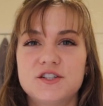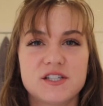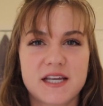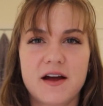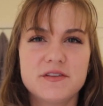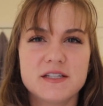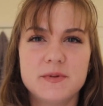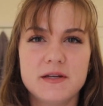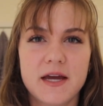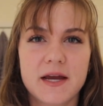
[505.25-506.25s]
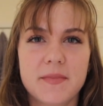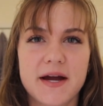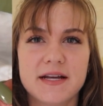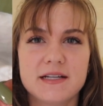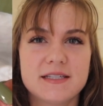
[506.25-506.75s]
Just have this be like
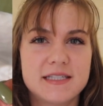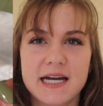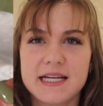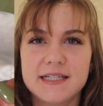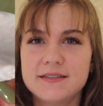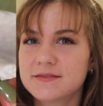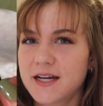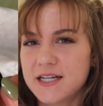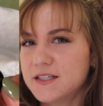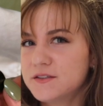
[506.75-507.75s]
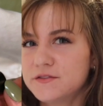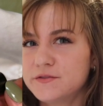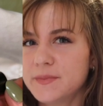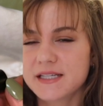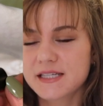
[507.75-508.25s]
my steady kind
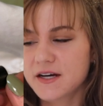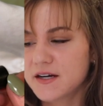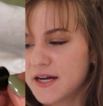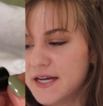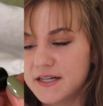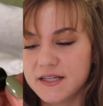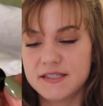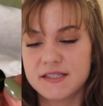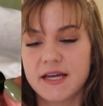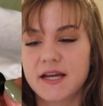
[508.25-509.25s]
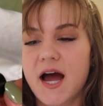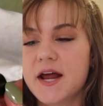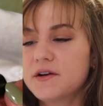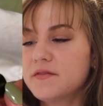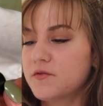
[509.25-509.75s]
of mascara, and it's like, I
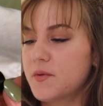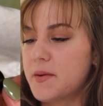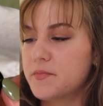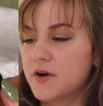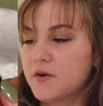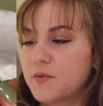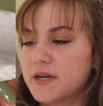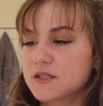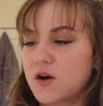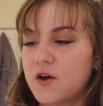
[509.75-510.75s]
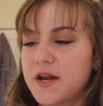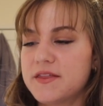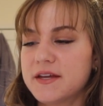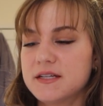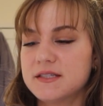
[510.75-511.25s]
don't even remember what it's called. I
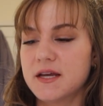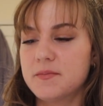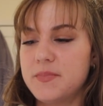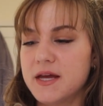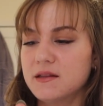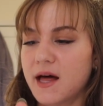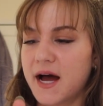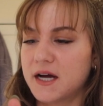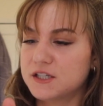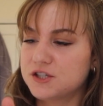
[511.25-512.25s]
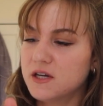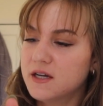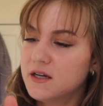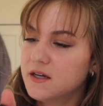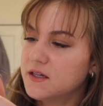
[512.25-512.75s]
think it's like Big Lash.
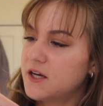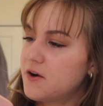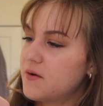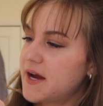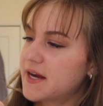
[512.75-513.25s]
No, I